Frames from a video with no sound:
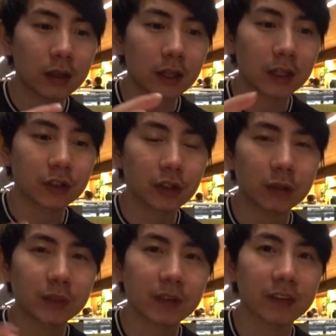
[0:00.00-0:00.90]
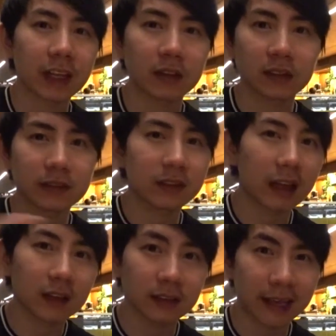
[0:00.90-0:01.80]
in terms of
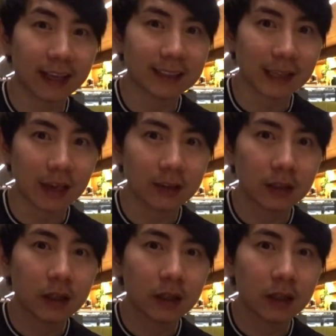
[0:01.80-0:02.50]
like I said,